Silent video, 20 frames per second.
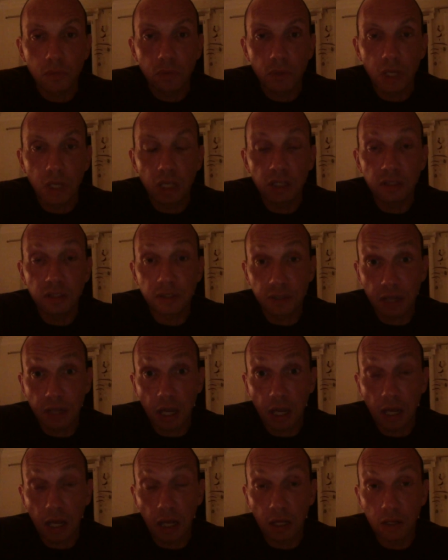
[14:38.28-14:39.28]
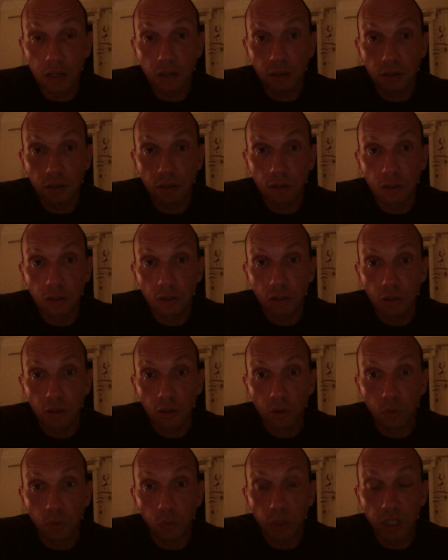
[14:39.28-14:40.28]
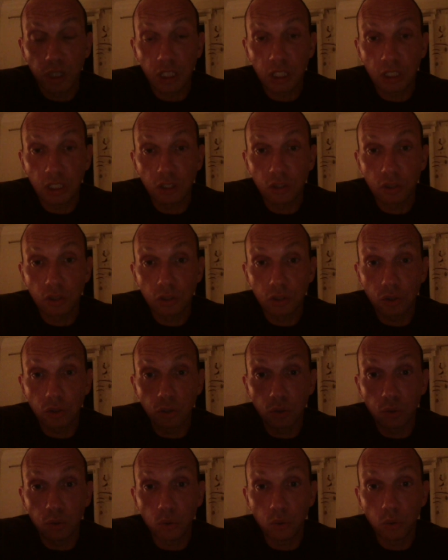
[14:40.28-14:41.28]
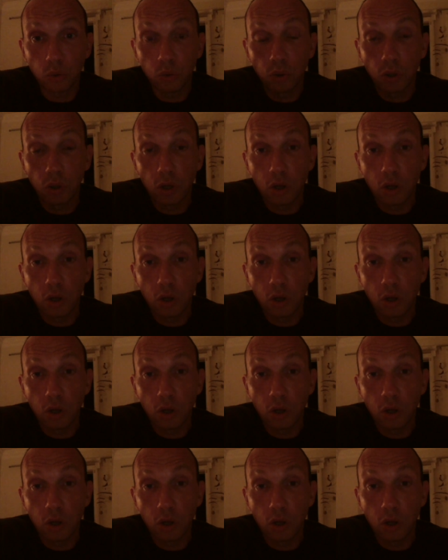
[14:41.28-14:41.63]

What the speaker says: instead we need to